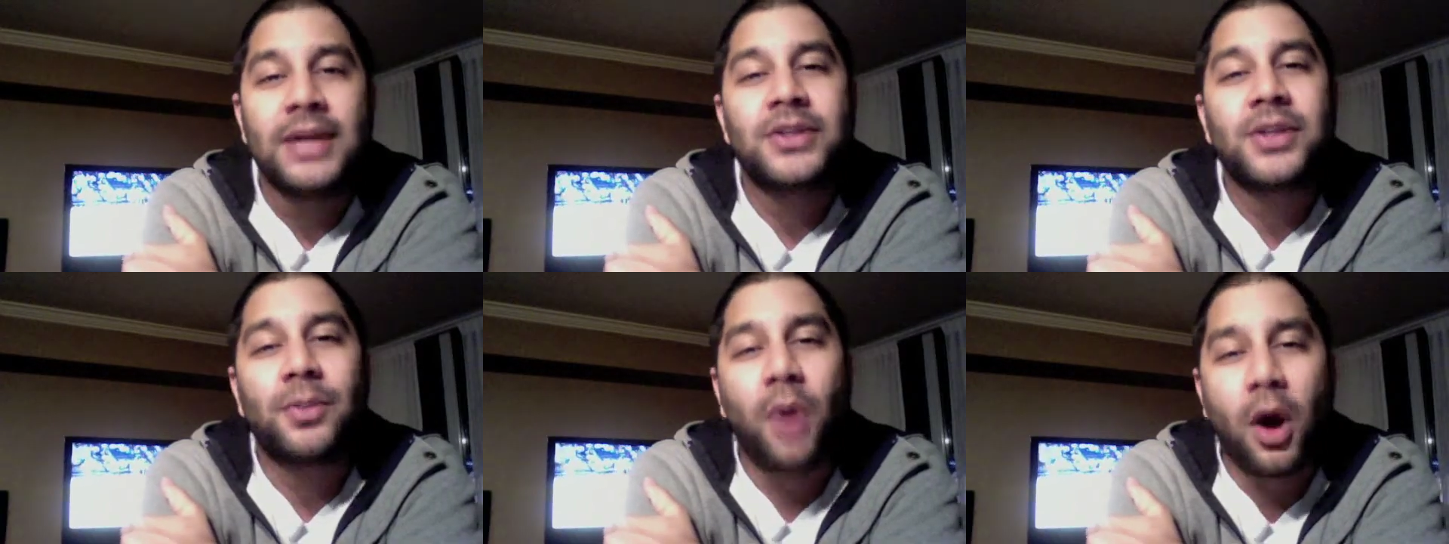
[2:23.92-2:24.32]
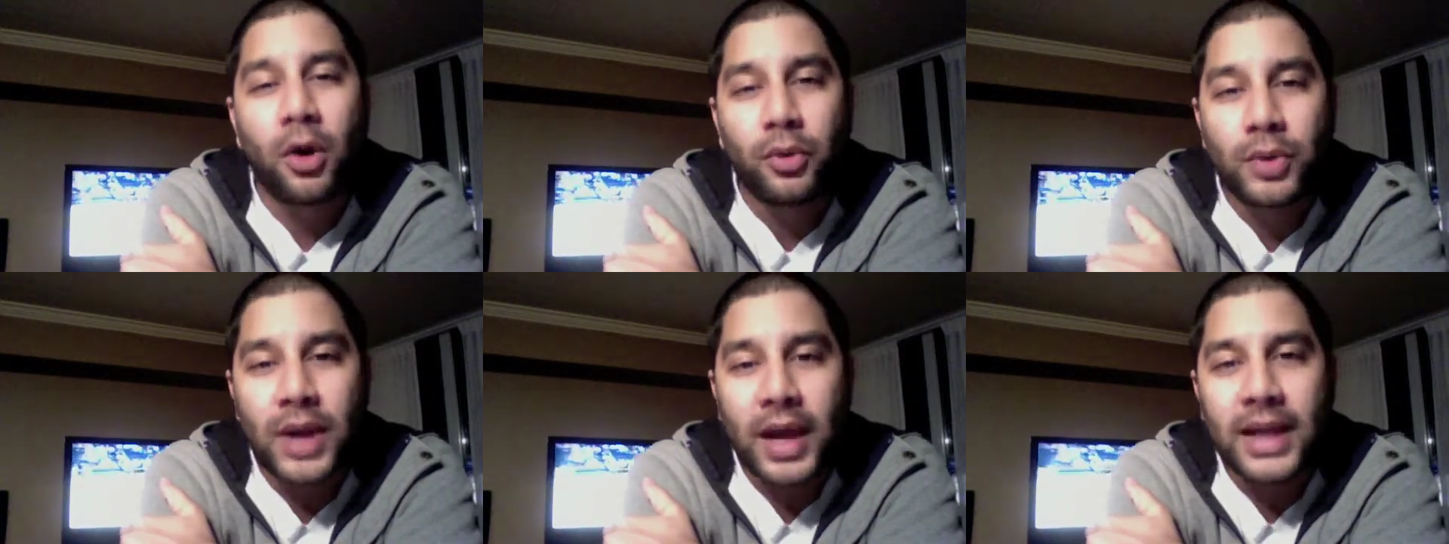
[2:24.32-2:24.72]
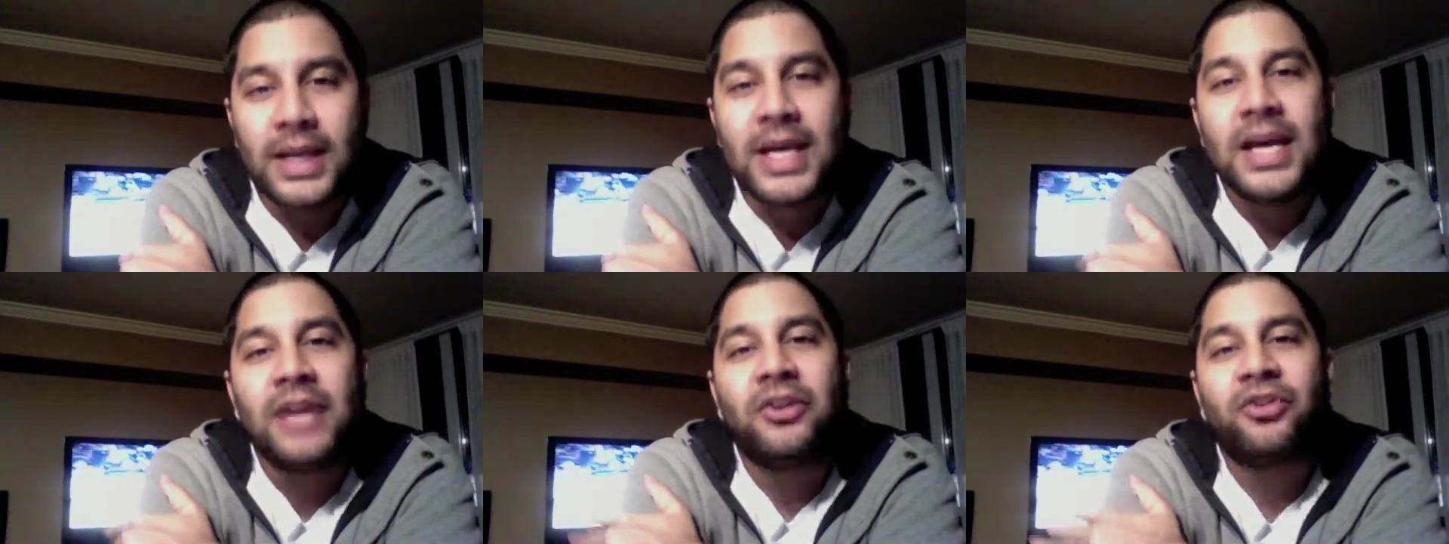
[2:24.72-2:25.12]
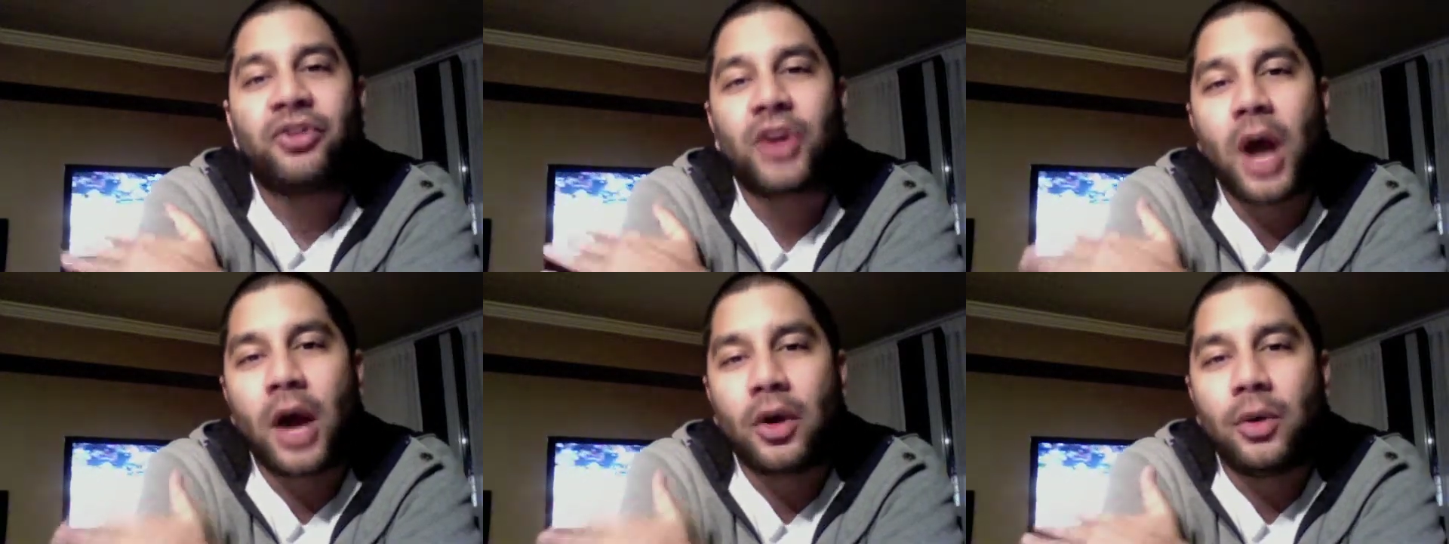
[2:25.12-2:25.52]
Tomorrow night, the
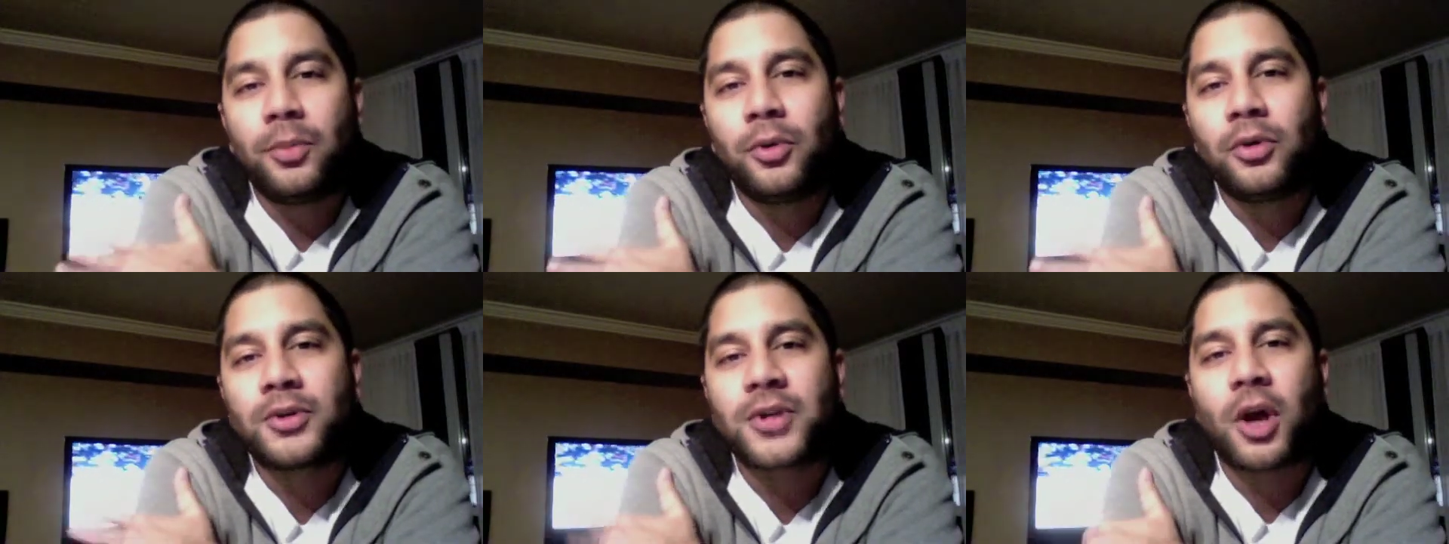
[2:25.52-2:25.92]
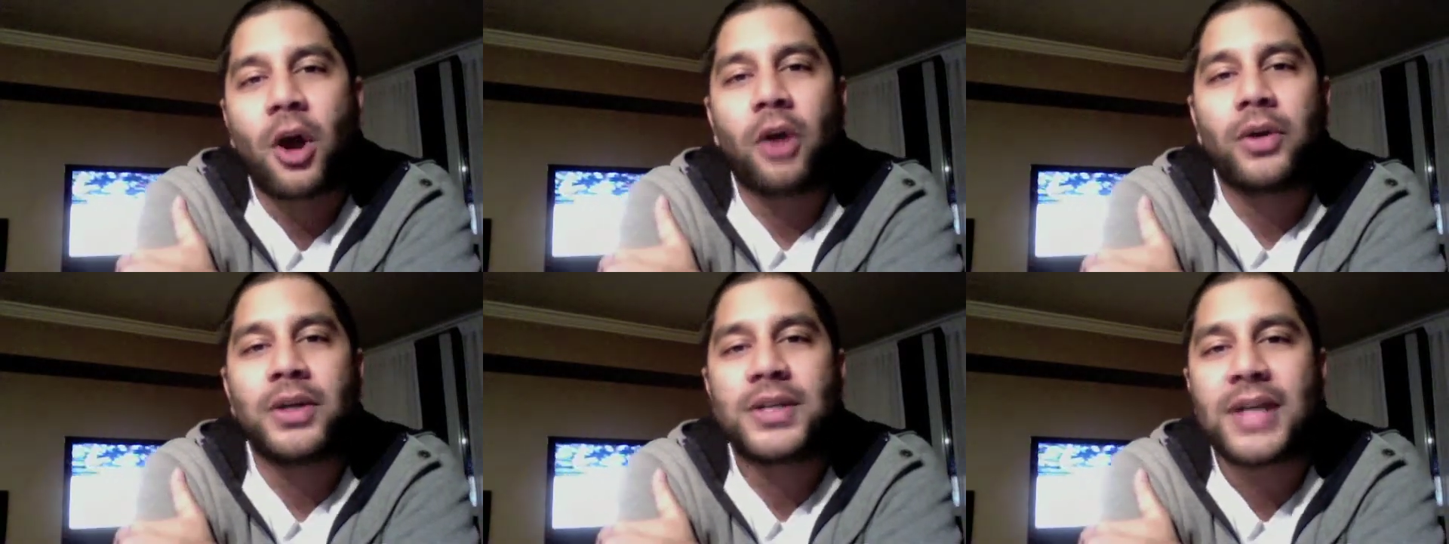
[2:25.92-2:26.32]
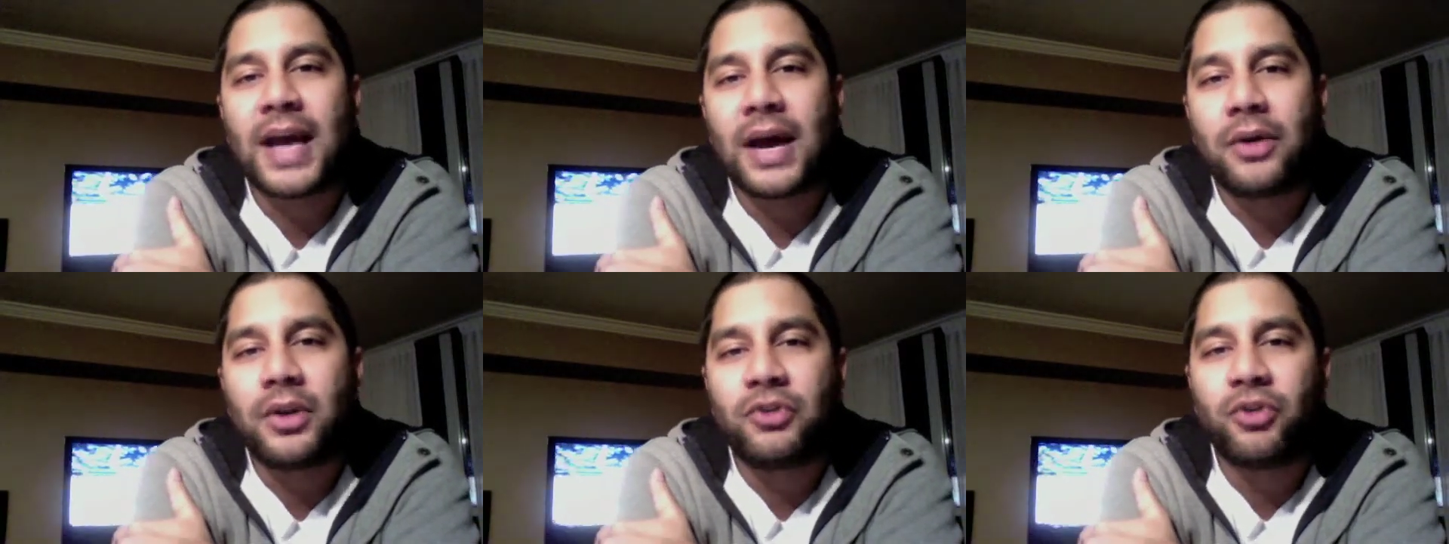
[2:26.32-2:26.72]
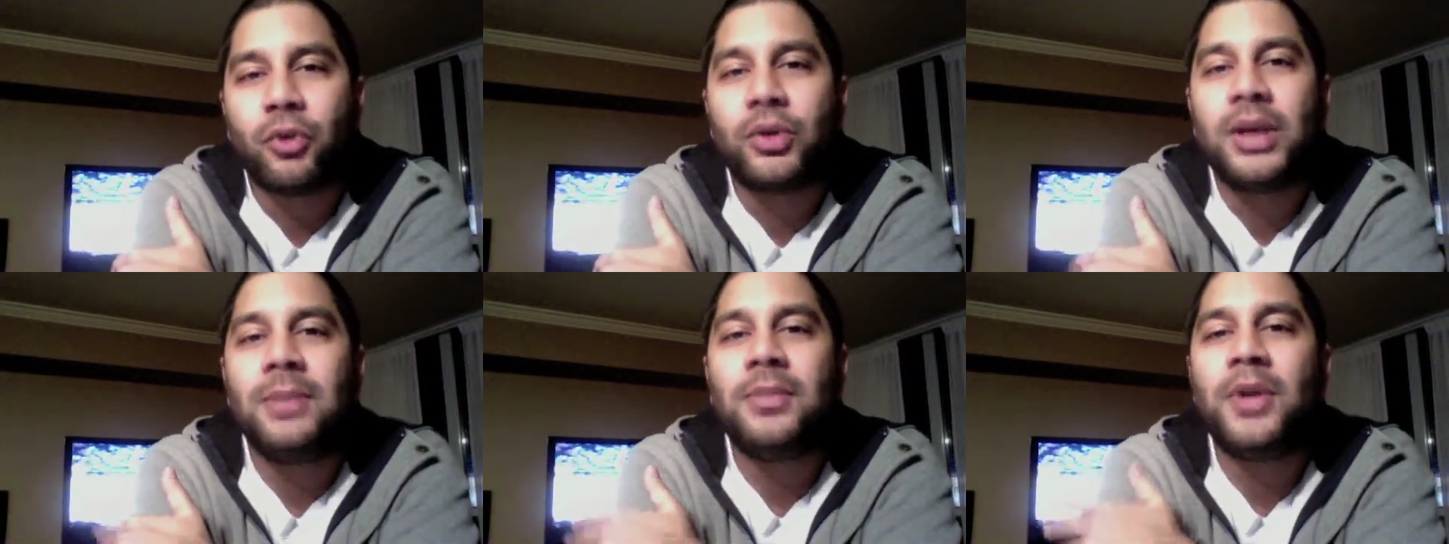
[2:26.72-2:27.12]
Chicago Bulls are in town.
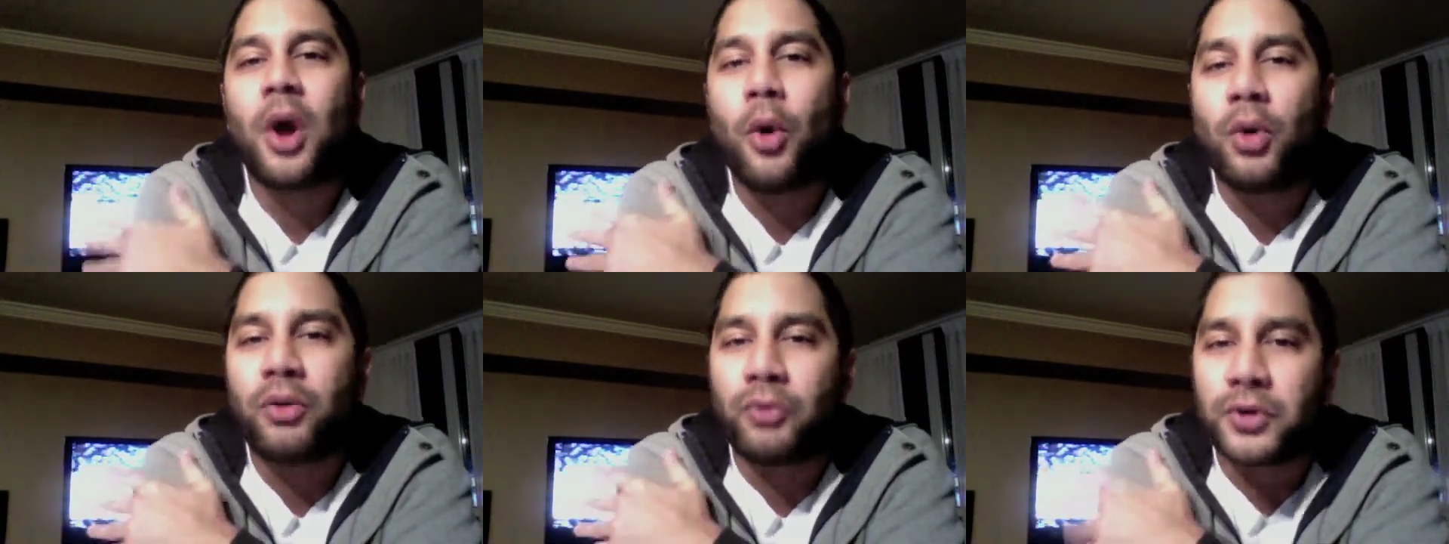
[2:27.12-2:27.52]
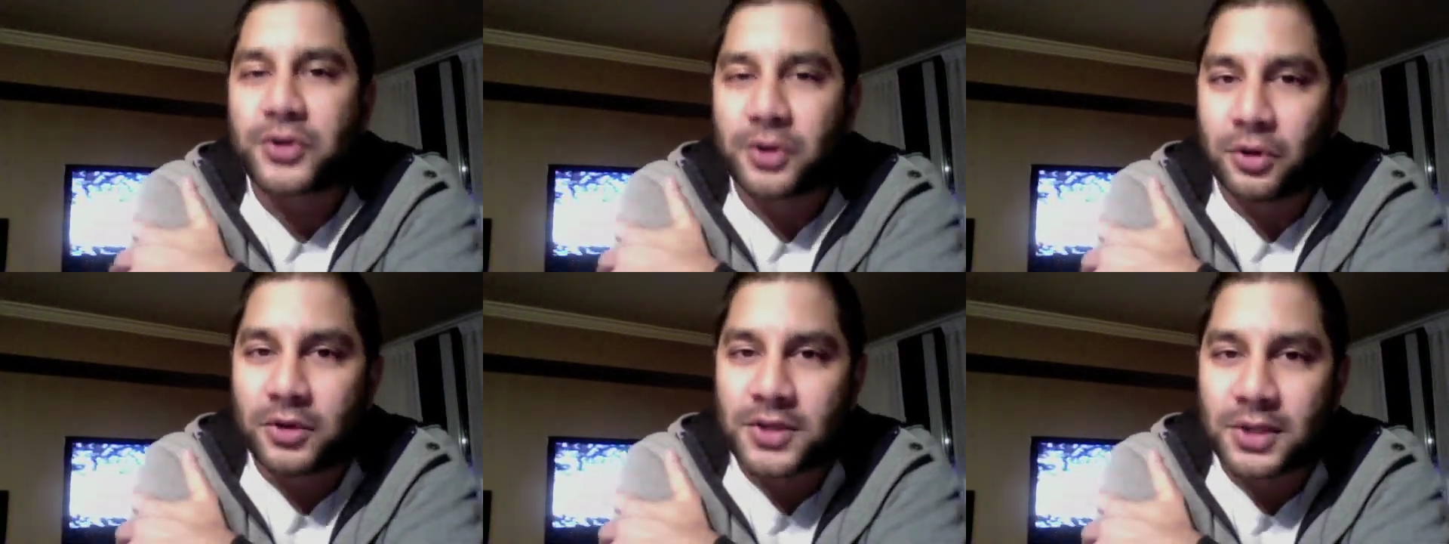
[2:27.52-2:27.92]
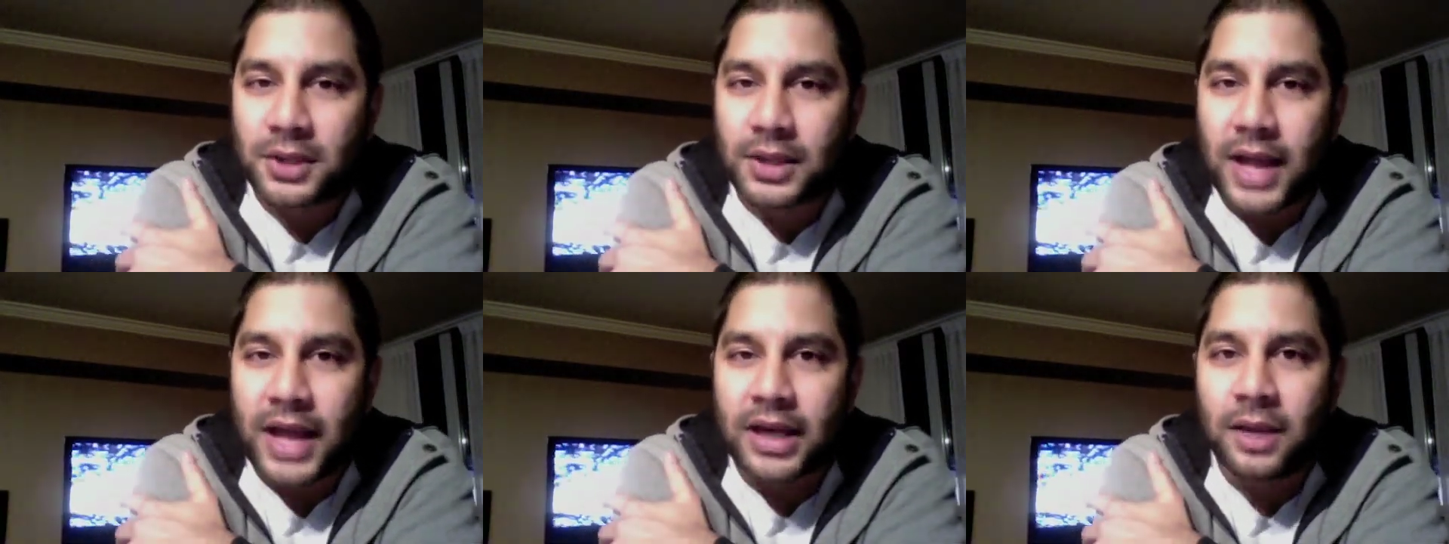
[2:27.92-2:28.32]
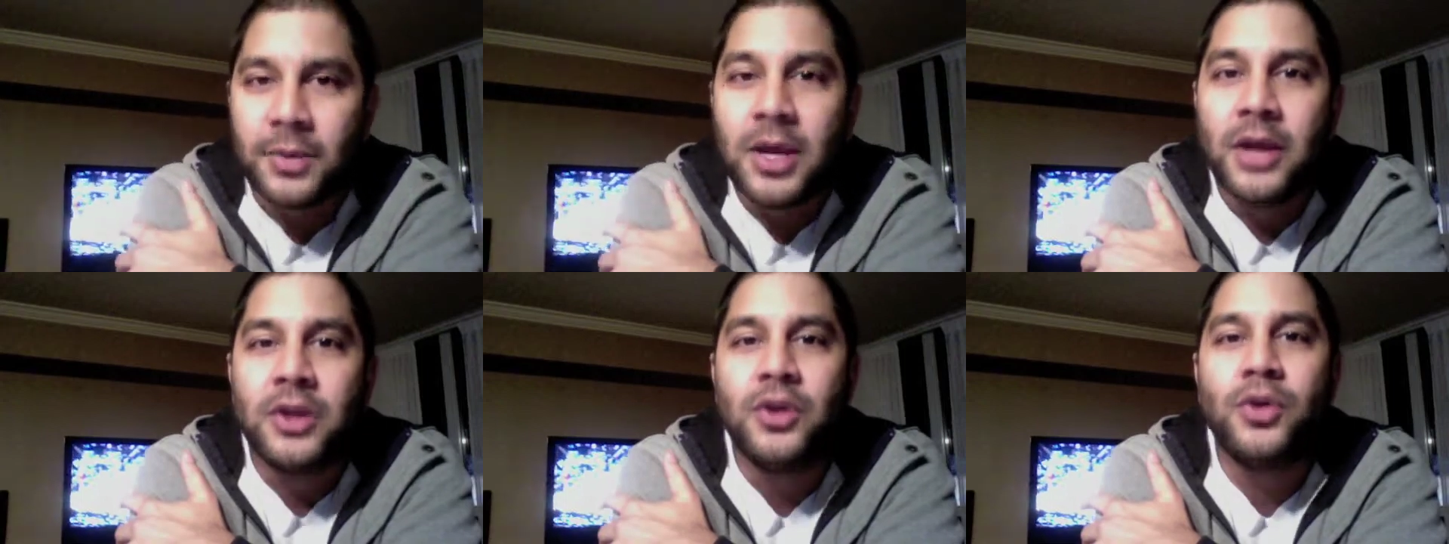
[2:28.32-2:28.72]
Joakim Noah returns to the lineup.